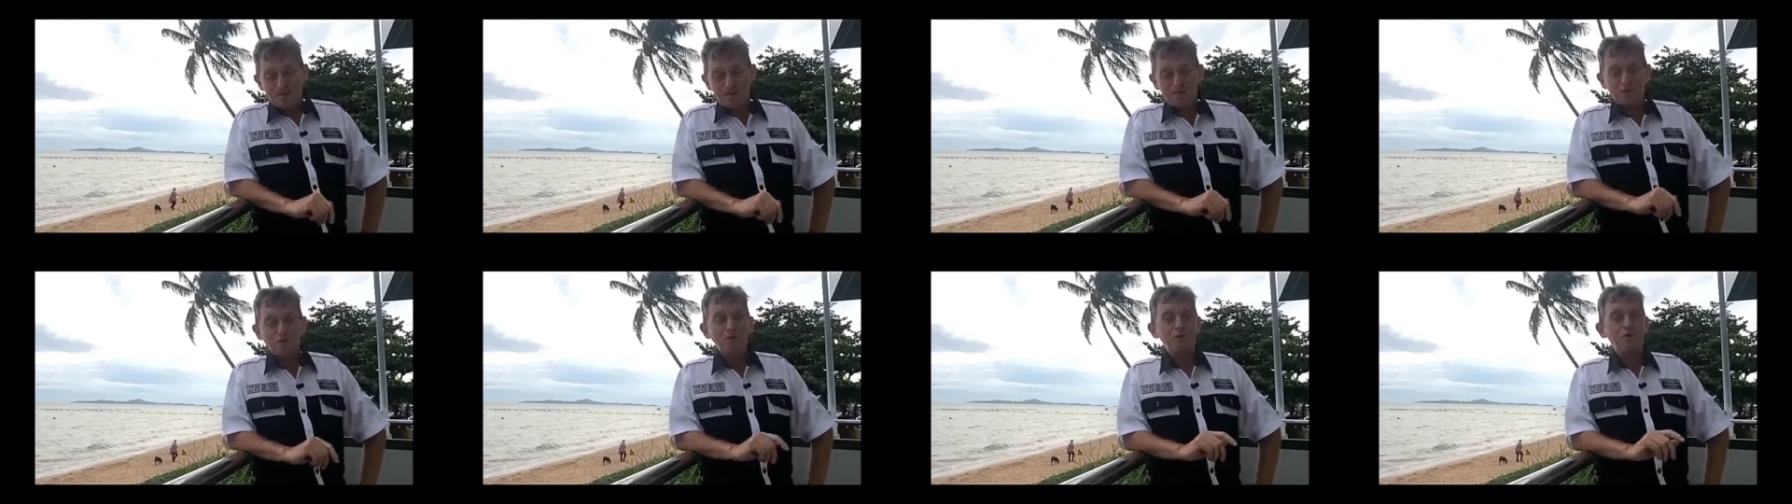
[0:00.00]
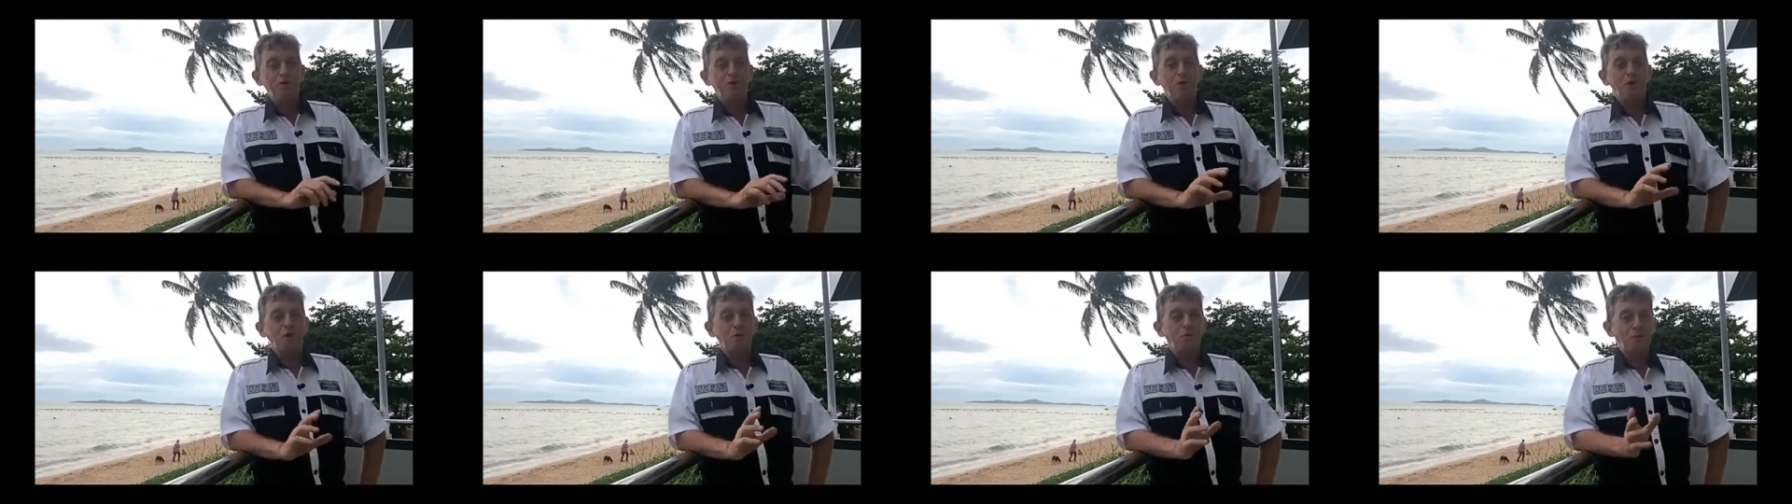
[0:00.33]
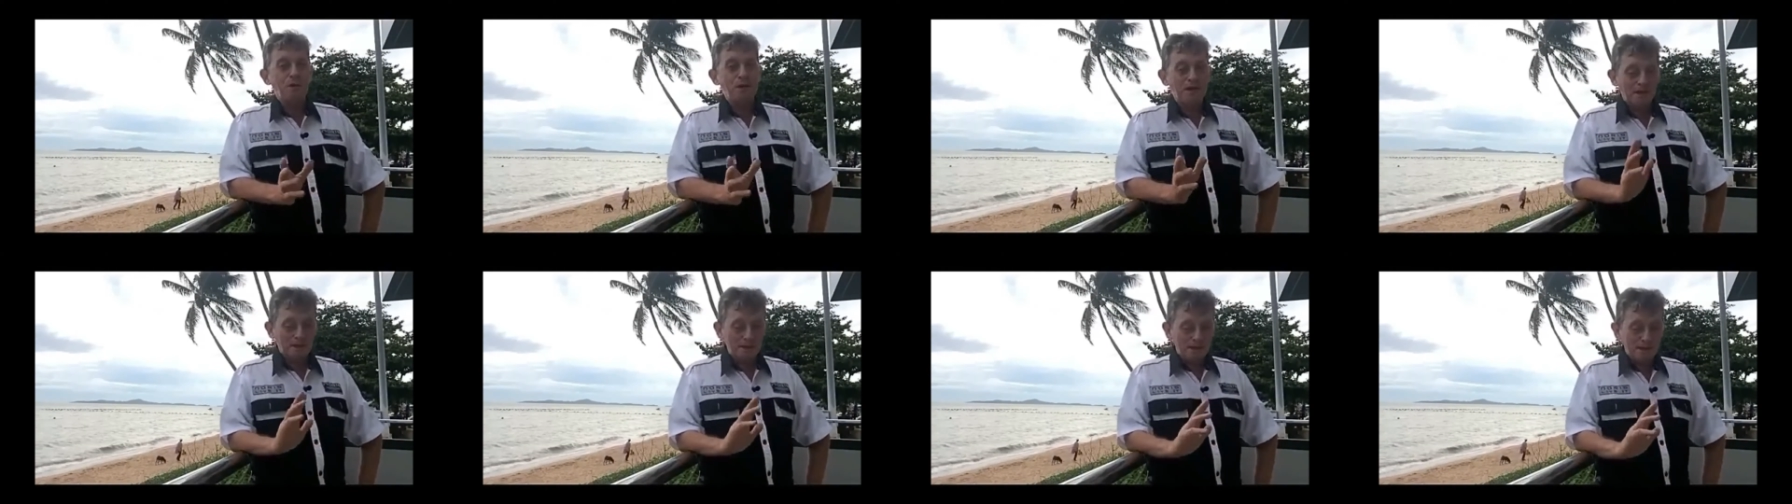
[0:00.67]
So you know
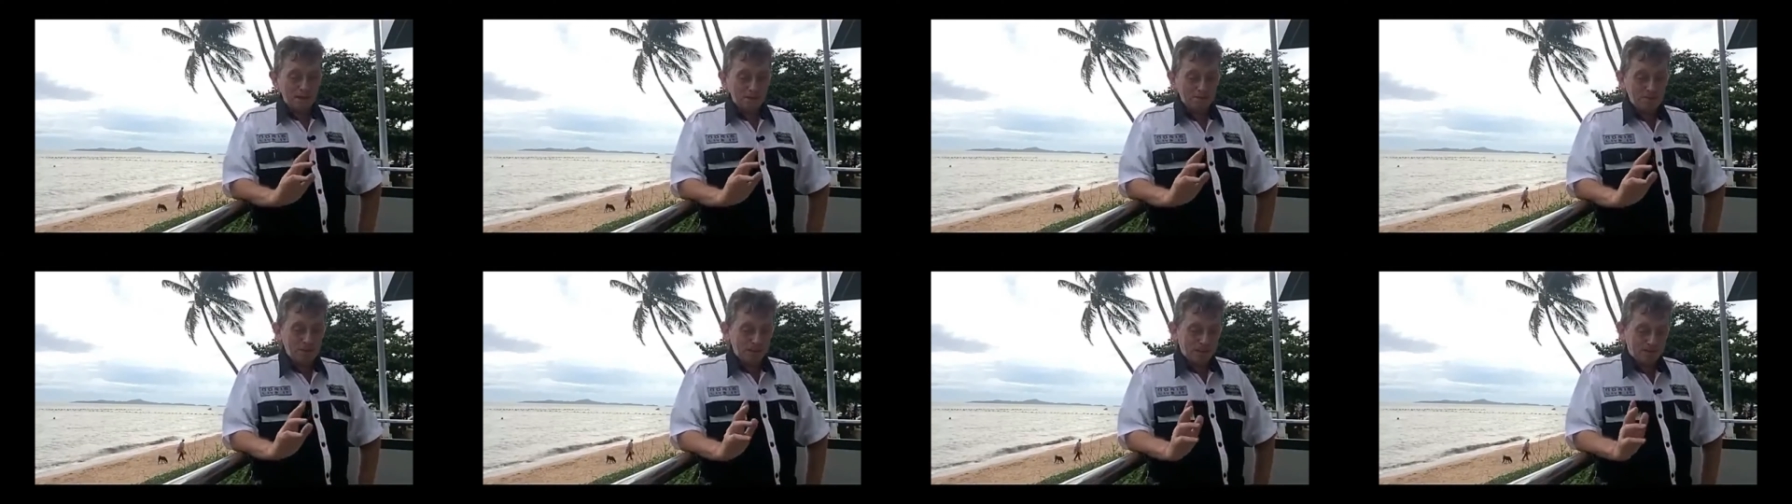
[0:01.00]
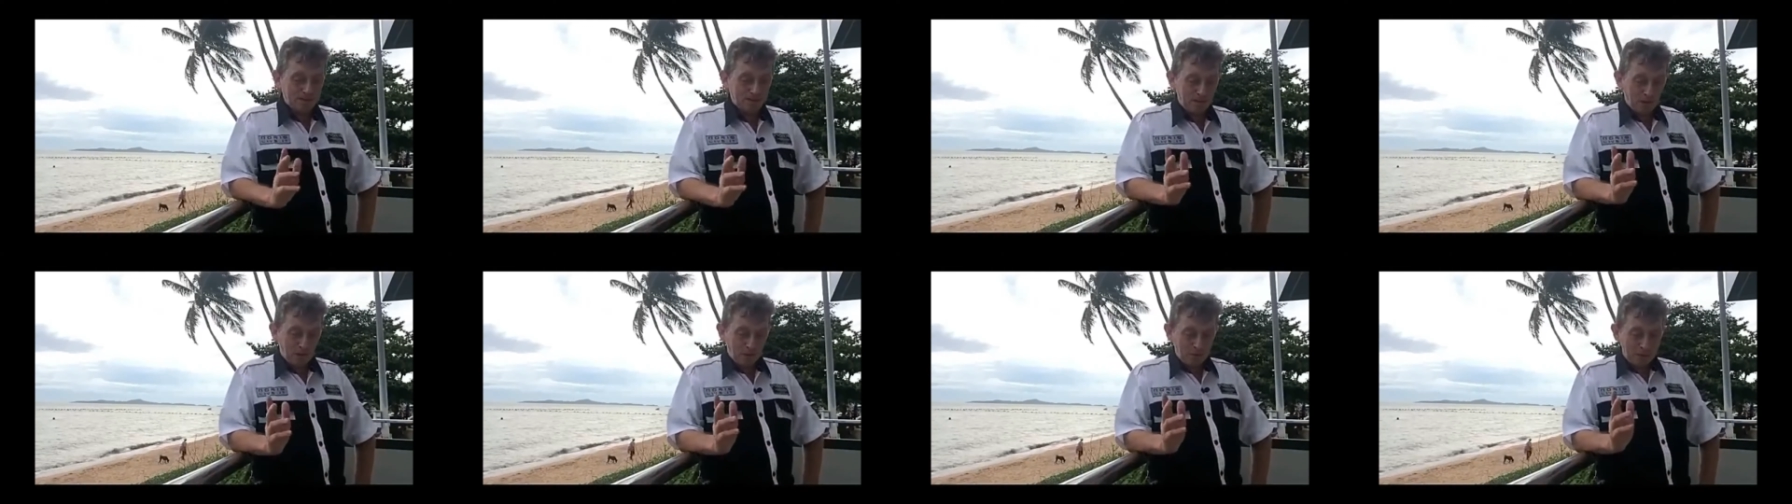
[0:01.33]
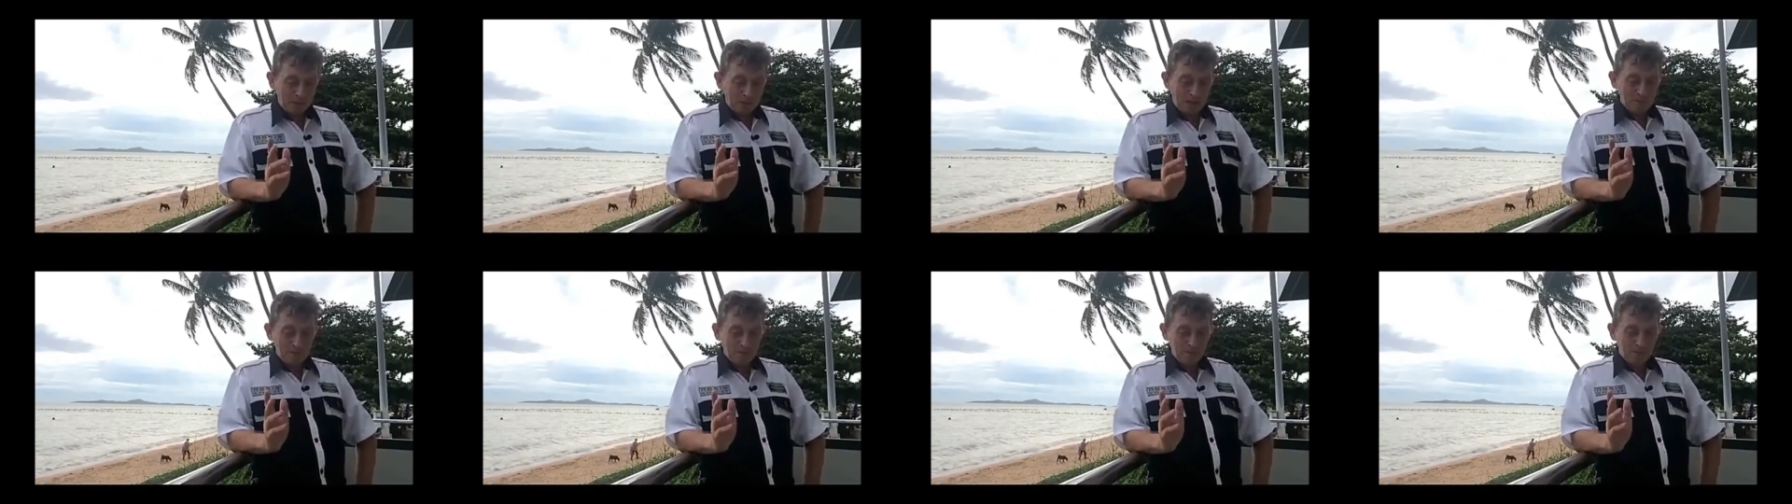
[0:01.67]
me a little bit.
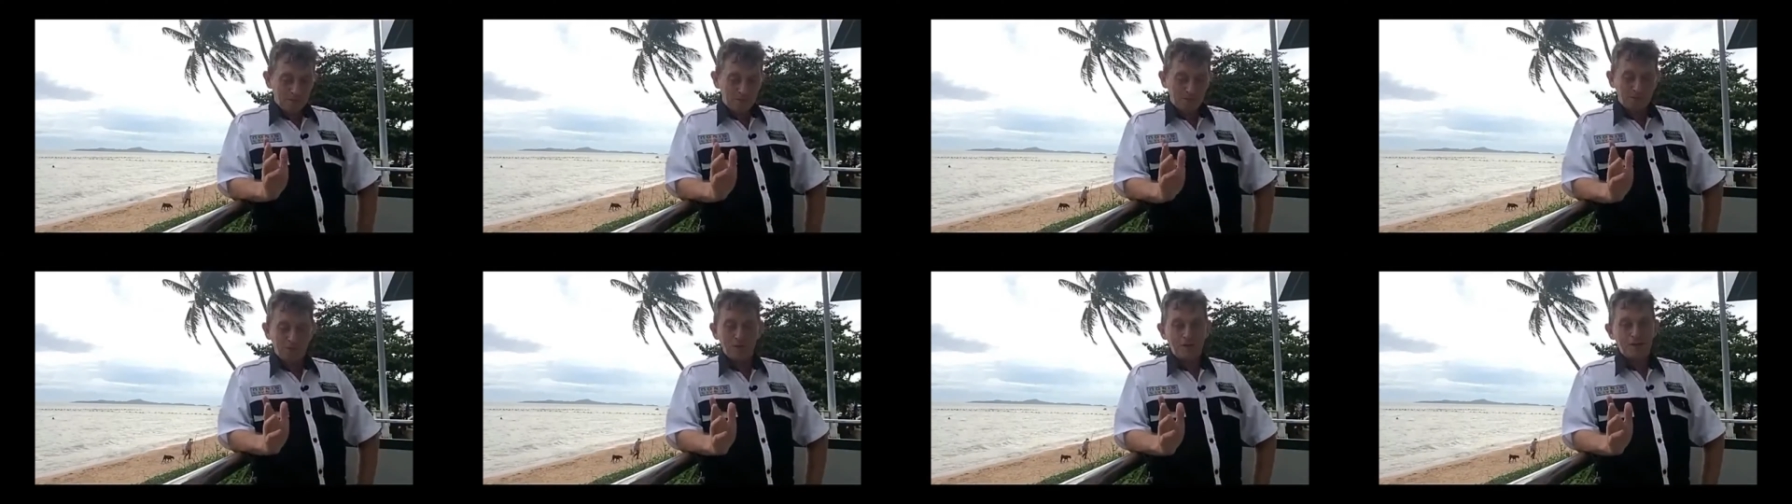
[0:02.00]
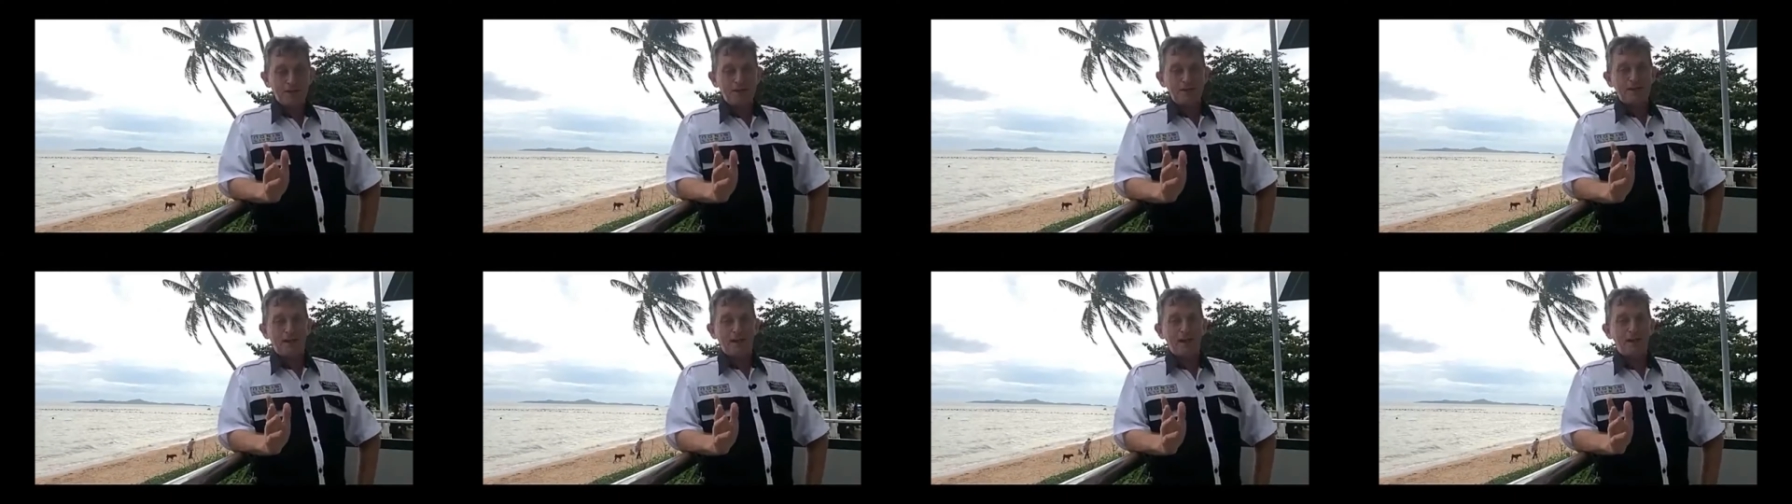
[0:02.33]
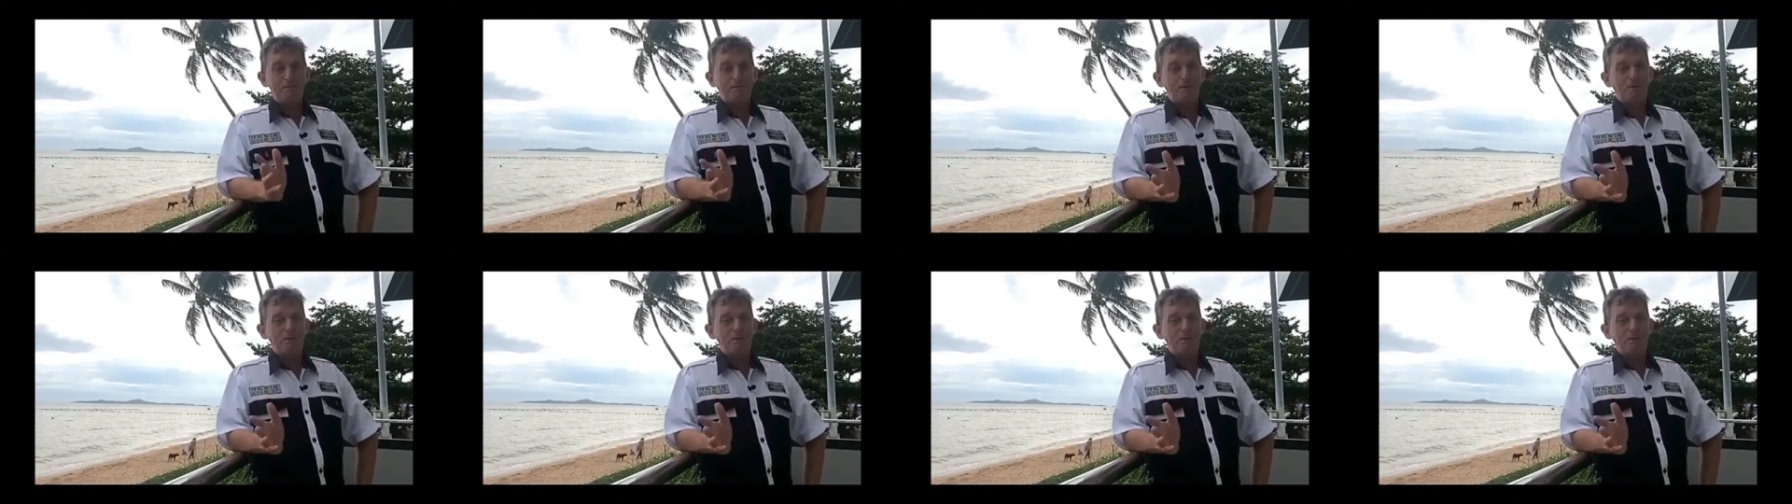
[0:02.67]
Normally I'm a funny guy,